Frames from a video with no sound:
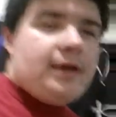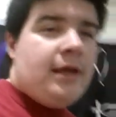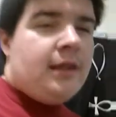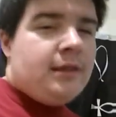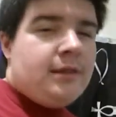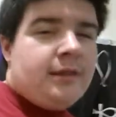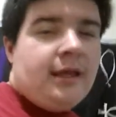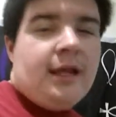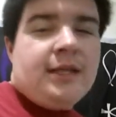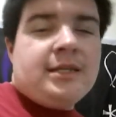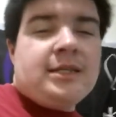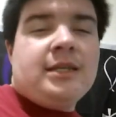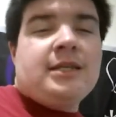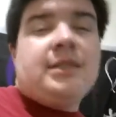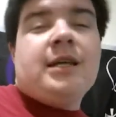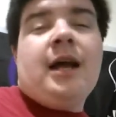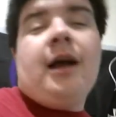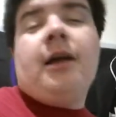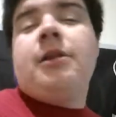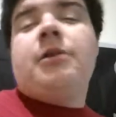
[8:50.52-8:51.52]
And that's
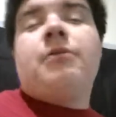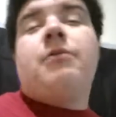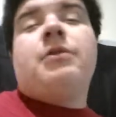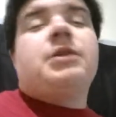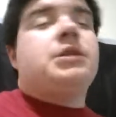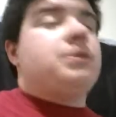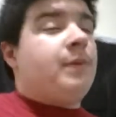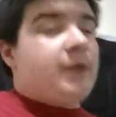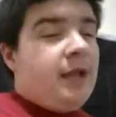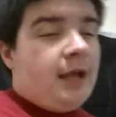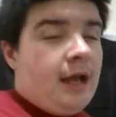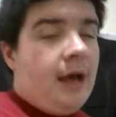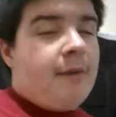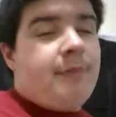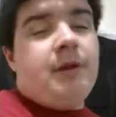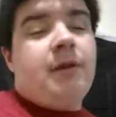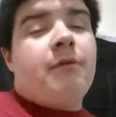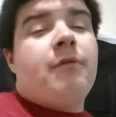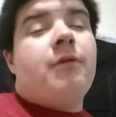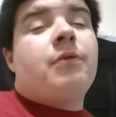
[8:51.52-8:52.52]
exactly what's been
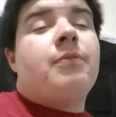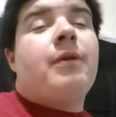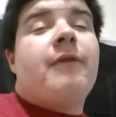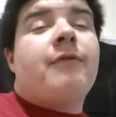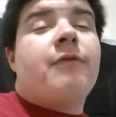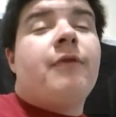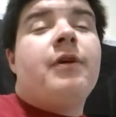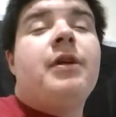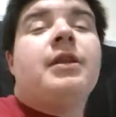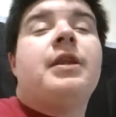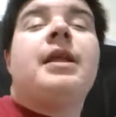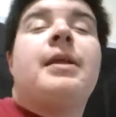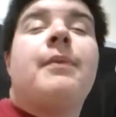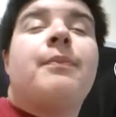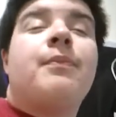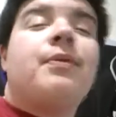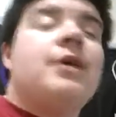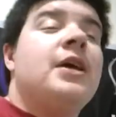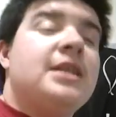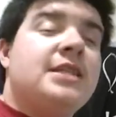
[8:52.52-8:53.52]
happening with my friend, and
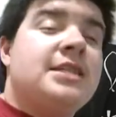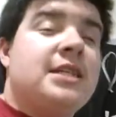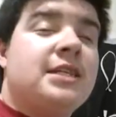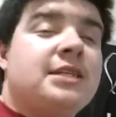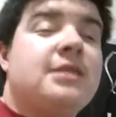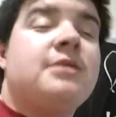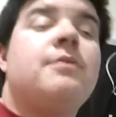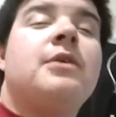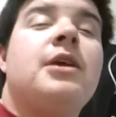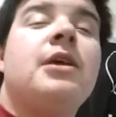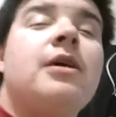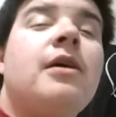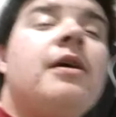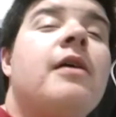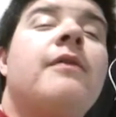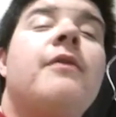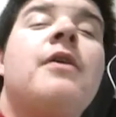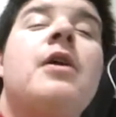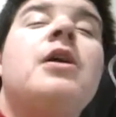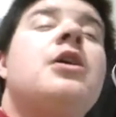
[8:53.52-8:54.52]
it pisses me
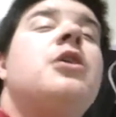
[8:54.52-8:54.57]
off